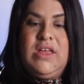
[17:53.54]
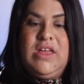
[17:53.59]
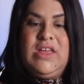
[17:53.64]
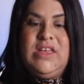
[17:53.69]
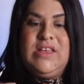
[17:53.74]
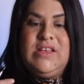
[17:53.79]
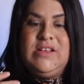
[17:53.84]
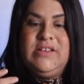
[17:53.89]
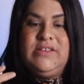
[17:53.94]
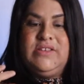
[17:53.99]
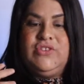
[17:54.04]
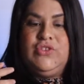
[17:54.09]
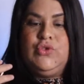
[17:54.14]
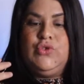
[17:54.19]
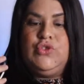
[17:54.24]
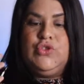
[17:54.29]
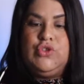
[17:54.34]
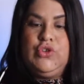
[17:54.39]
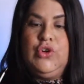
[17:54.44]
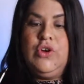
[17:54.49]
is
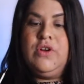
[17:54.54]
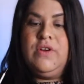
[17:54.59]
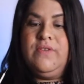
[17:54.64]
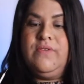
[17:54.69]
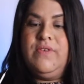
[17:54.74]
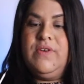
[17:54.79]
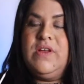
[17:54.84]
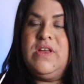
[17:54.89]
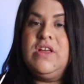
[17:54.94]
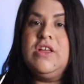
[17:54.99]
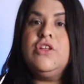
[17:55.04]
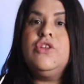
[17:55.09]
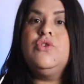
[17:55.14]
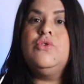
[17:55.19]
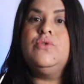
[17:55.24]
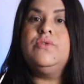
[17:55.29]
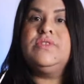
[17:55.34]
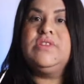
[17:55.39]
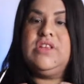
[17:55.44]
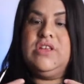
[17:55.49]
to serve,
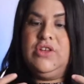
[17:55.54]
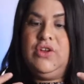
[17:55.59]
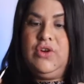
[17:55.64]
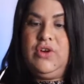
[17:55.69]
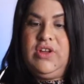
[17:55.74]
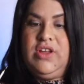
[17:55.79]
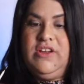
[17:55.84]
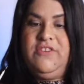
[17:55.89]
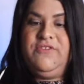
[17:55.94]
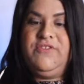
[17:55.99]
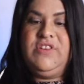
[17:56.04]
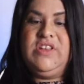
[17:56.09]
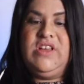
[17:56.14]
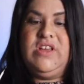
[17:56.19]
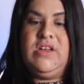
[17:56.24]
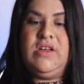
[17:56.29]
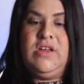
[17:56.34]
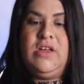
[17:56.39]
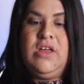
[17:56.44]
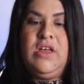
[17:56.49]
using your
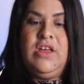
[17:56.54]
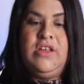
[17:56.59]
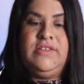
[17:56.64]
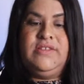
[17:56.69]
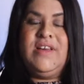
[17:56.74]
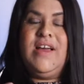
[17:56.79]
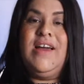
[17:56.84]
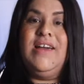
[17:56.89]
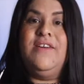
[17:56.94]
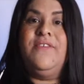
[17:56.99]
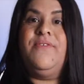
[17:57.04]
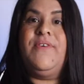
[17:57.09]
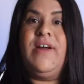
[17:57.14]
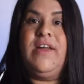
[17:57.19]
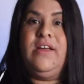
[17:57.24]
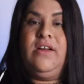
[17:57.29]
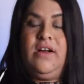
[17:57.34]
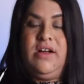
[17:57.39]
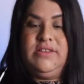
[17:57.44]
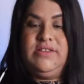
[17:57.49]
gifting to
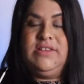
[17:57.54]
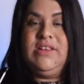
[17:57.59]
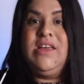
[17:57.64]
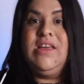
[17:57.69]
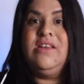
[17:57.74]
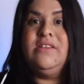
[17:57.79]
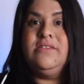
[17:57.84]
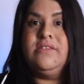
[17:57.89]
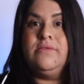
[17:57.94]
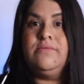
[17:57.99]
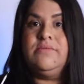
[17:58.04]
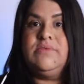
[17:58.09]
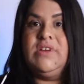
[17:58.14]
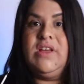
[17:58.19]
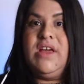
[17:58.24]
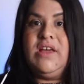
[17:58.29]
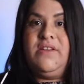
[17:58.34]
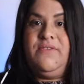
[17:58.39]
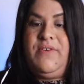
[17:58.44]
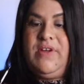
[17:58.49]
edify God's kingdom,
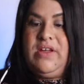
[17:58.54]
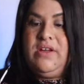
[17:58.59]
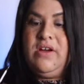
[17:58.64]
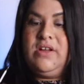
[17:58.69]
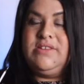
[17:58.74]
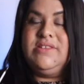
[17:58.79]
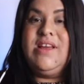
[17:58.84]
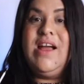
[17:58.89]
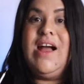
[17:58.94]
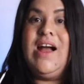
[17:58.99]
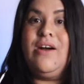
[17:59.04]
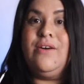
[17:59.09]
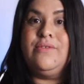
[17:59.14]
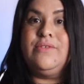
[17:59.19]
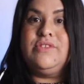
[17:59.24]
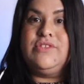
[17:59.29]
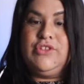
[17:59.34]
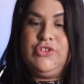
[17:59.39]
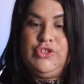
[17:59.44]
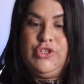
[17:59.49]
to edify God's
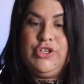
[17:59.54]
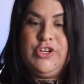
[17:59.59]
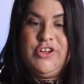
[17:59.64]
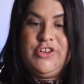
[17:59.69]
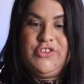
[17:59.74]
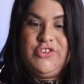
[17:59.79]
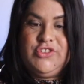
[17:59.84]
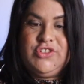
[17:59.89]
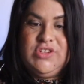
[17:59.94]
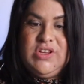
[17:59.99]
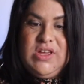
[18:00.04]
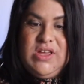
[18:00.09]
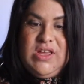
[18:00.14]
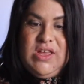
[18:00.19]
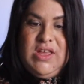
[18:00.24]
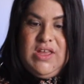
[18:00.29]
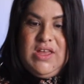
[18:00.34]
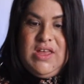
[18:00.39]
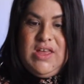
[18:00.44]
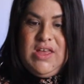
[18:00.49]
house, the church.
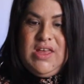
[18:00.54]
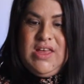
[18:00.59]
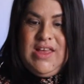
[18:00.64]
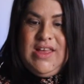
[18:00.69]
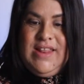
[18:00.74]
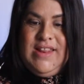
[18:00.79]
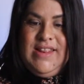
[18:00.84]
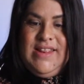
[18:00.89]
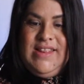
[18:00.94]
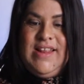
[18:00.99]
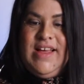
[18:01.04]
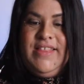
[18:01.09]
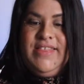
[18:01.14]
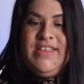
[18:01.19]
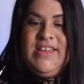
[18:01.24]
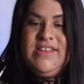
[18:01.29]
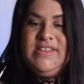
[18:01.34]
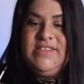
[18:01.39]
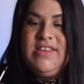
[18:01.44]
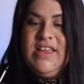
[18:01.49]

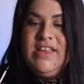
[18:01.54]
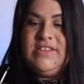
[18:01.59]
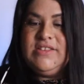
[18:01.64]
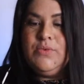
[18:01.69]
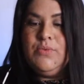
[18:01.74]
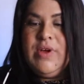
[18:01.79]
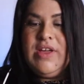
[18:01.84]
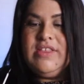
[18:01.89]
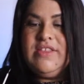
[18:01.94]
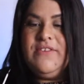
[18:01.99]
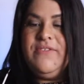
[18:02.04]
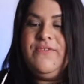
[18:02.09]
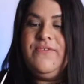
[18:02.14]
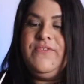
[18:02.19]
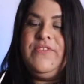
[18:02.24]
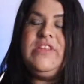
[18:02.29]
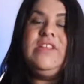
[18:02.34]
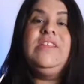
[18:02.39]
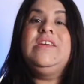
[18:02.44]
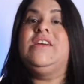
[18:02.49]
Nothing takes away the
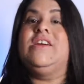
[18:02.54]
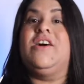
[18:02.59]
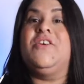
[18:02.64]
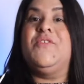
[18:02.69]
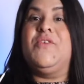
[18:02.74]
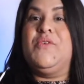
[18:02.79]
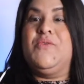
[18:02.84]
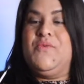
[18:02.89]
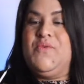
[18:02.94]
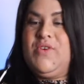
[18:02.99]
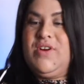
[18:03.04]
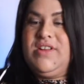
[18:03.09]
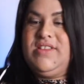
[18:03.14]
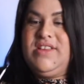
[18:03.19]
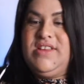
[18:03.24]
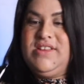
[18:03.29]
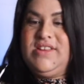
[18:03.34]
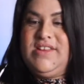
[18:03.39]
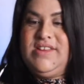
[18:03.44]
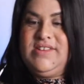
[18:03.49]
feeling of
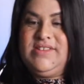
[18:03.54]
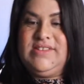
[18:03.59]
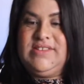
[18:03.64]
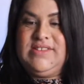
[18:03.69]
unworthiness